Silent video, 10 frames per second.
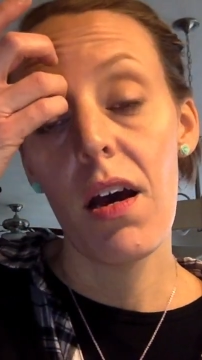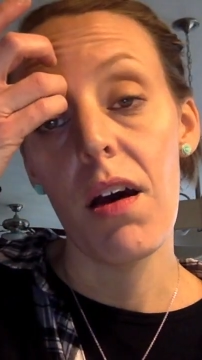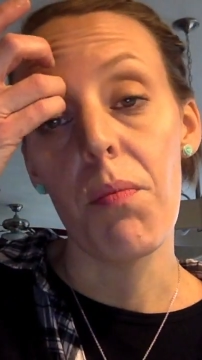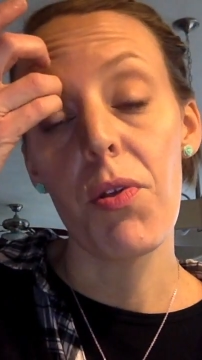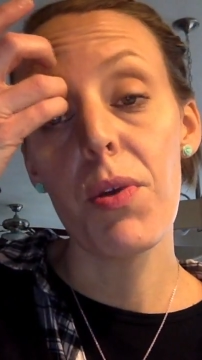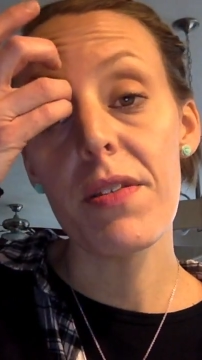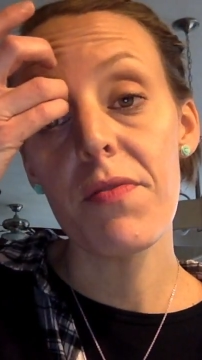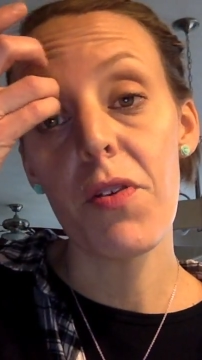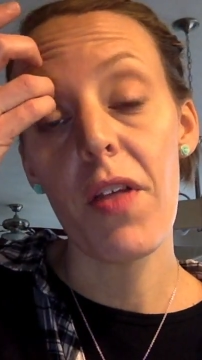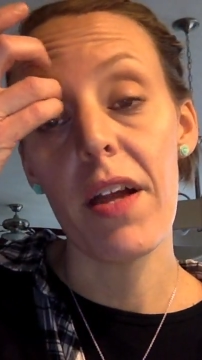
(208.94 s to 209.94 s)
Um, the reason
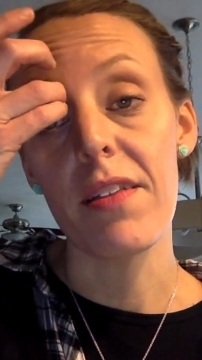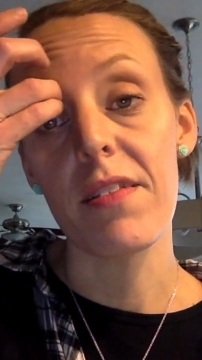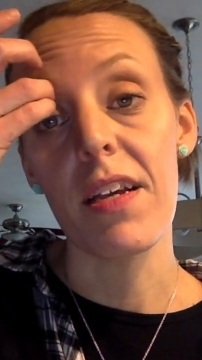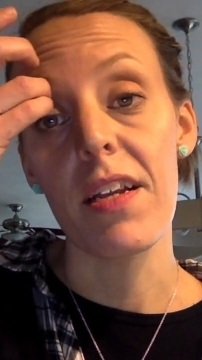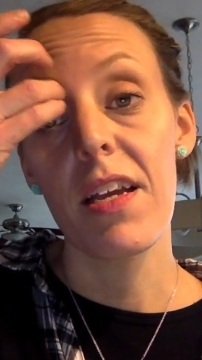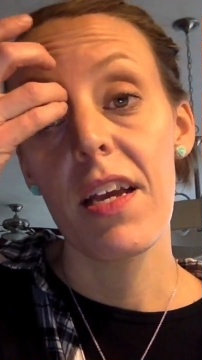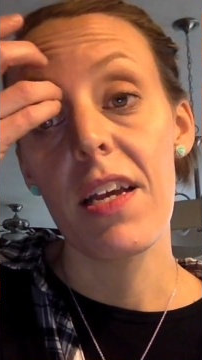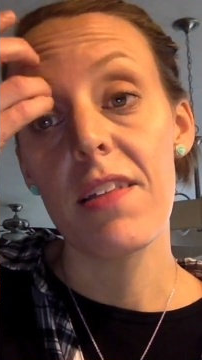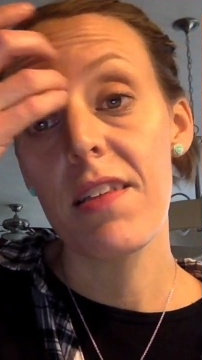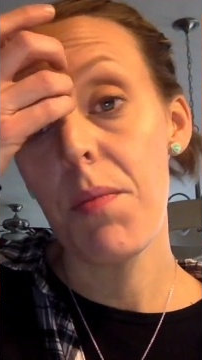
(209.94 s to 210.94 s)
for that is that
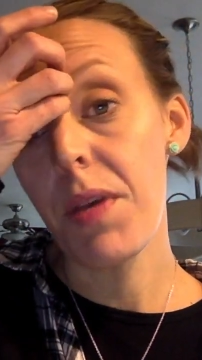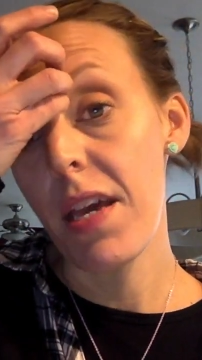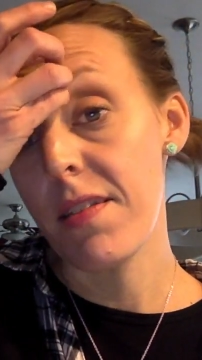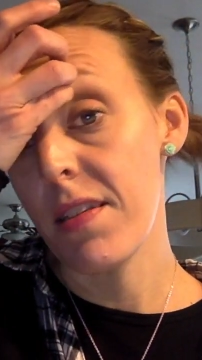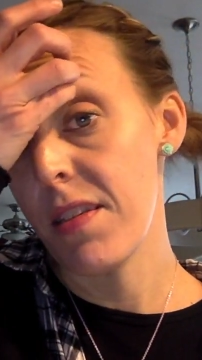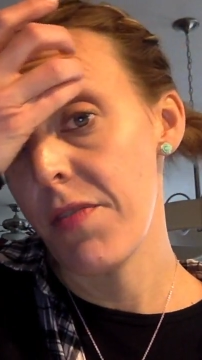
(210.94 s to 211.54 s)
in some cases,